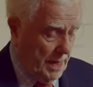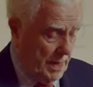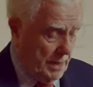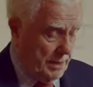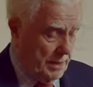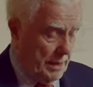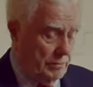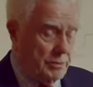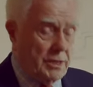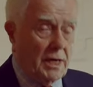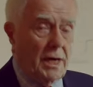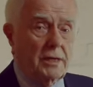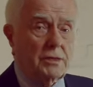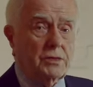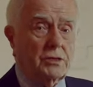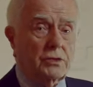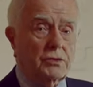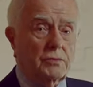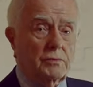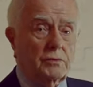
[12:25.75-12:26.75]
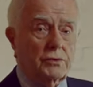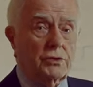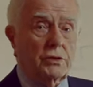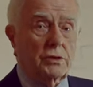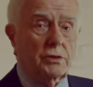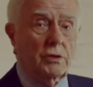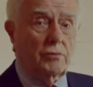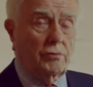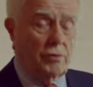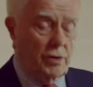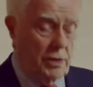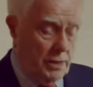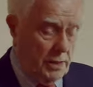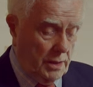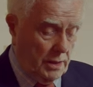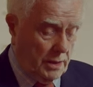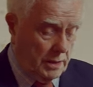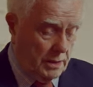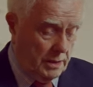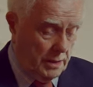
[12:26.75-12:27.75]
Now, Titus was a
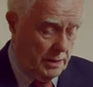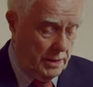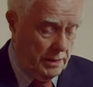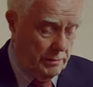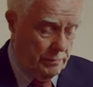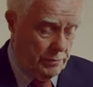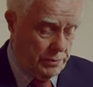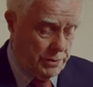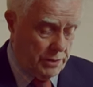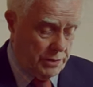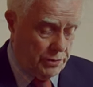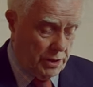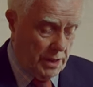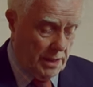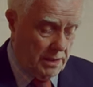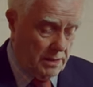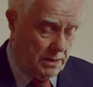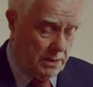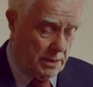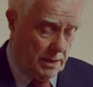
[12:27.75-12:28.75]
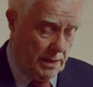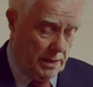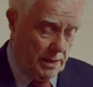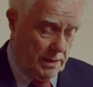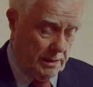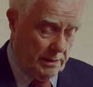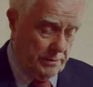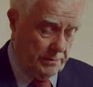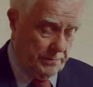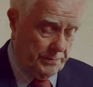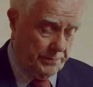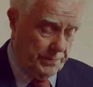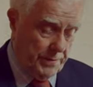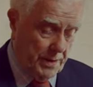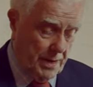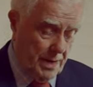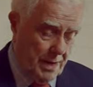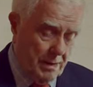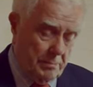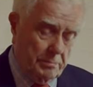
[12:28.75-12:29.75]
Greek and he was a Gentile,
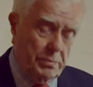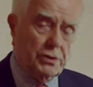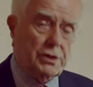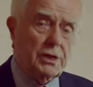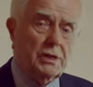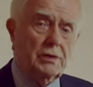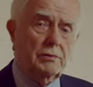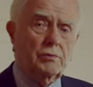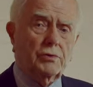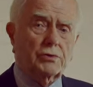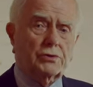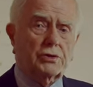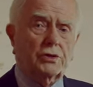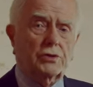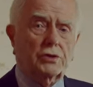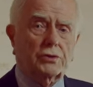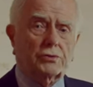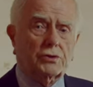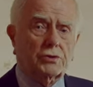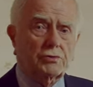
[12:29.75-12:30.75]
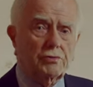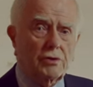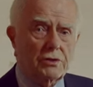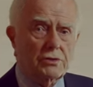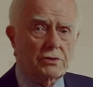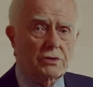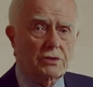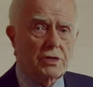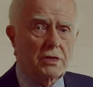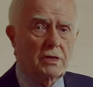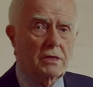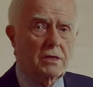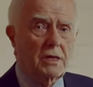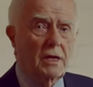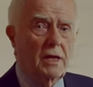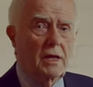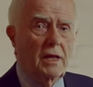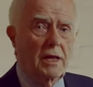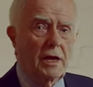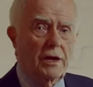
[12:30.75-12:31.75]
but he was a trusted
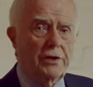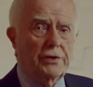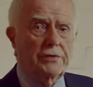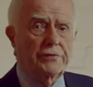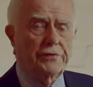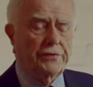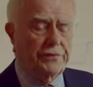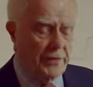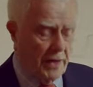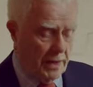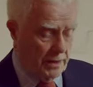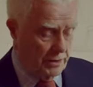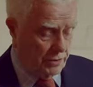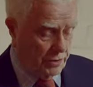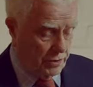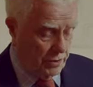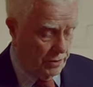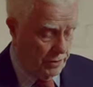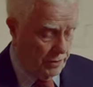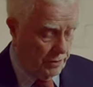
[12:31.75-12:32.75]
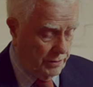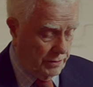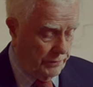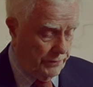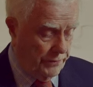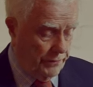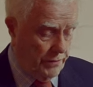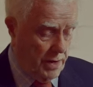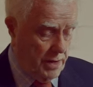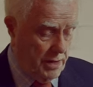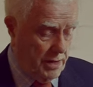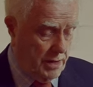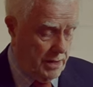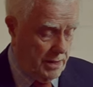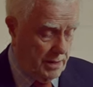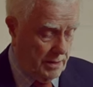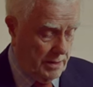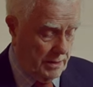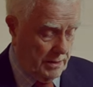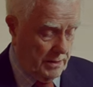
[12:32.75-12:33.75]
and affectionate
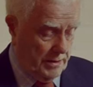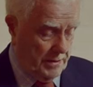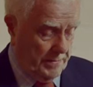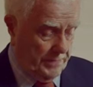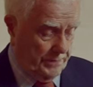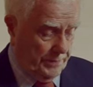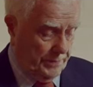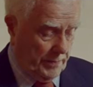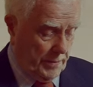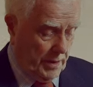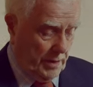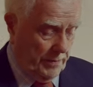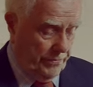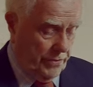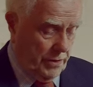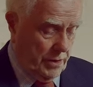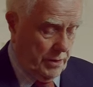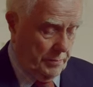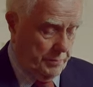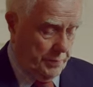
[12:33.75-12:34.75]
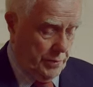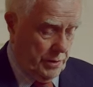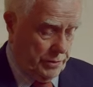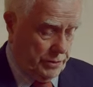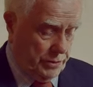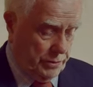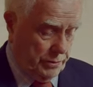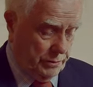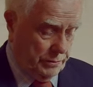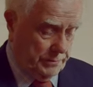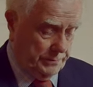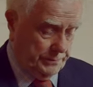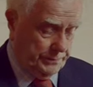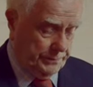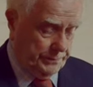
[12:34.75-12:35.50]
friend of the apostle.